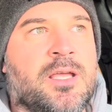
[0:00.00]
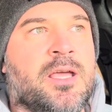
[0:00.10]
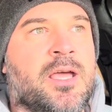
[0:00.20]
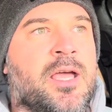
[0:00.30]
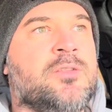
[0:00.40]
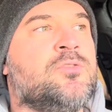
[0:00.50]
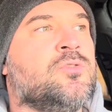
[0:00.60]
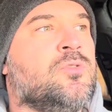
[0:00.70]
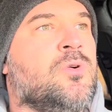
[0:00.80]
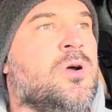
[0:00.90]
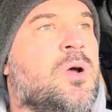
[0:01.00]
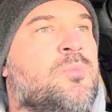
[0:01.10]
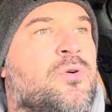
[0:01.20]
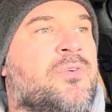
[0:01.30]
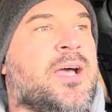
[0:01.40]
and to
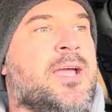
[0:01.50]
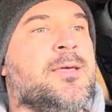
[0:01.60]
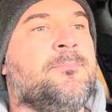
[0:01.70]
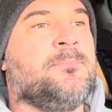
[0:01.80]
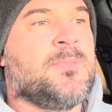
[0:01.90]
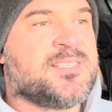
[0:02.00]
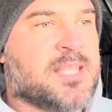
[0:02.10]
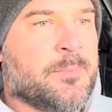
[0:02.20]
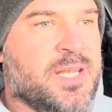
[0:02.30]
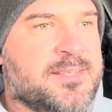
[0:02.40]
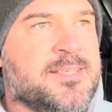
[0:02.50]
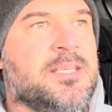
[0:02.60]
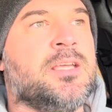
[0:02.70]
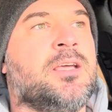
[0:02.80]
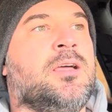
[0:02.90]
provide
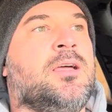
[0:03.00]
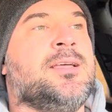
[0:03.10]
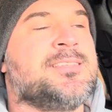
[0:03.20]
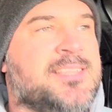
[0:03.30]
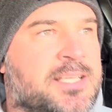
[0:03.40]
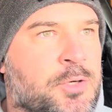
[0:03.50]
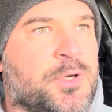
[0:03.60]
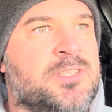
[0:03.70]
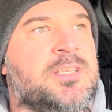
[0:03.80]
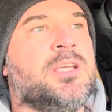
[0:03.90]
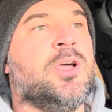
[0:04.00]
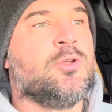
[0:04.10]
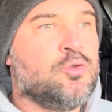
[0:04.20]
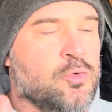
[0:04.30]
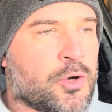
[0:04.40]
stability, security
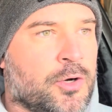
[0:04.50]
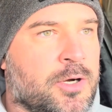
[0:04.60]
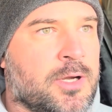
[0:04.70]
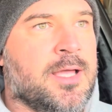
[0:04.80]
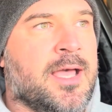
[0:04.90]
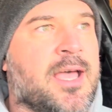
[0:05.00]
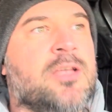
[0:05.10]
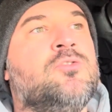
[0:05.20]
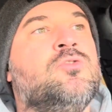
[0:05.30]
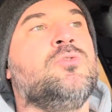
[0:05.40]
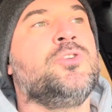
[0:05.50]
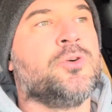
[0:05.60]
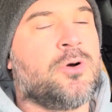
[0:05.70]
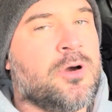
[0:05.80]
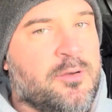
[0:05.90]
to her and to
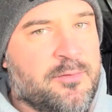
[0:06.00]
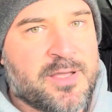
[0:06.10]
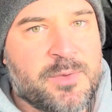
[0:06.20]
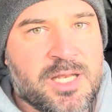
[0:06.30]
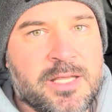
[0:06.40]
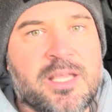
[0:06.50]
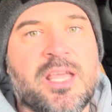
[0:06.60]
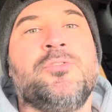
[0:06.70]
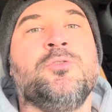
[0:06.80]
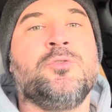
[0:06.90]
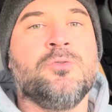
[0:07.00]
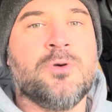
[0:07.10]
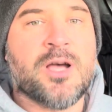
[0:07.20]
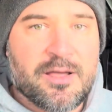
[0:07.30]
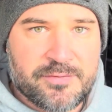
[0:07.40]
your family if you do
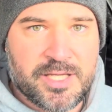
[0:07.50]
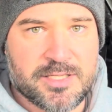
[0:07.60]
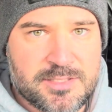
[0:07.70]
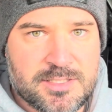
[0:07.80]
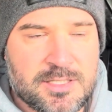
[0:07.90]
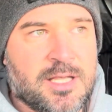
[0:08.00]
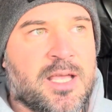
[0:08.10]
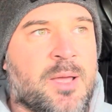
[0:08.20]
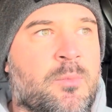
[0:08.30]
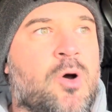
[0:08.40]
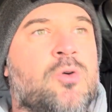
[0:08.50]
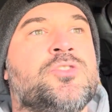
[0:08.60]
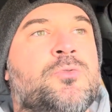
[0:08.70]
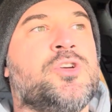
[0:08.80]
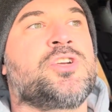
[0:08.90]
have kids. And most
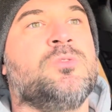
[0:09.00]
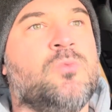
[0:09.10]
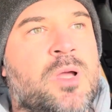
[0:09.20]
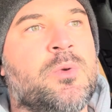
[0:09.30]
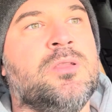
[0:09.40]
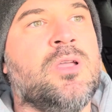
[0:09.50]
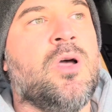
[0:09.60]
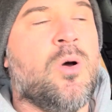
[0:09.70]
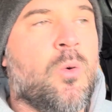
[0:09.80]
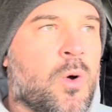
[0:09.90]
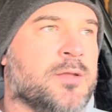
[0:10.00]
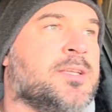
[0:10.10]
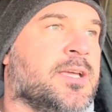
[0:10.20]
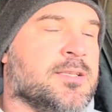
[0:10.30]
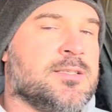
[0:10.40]
Russian women want
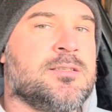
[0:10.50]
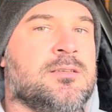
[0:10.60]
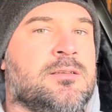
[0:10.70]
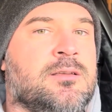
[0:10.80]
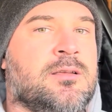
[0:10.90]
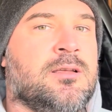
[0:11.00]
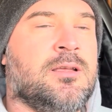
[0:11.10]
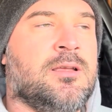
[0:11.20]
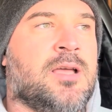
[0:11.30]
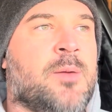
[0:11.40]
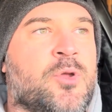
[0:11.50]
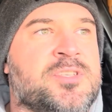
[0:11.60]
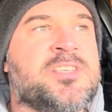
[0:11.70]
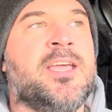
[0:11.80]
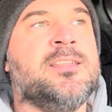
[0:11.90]
kids. I'm not
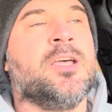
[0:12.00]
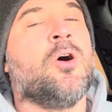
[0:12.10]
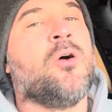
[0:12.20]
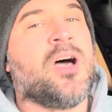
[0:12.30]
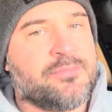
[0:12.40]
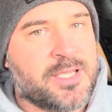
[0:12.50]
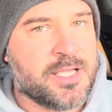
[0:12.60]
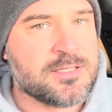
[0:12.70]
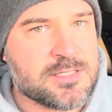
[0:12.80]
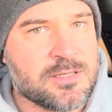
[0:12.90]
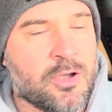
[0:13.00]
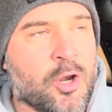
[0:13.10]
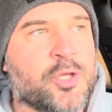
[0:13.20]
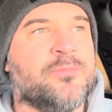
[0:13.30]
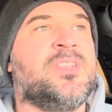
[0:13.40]
saying they all have kids. A
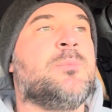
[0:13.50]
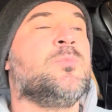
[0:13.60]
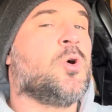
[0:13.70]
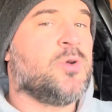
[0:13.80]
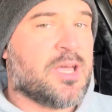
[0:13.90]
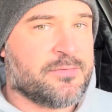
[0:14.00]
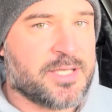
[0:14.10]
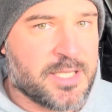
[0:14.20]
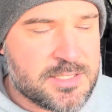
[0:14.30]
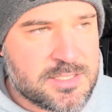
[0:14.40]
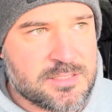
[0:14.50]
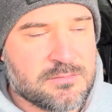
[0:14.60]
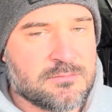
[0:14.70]
lot of them don't have kids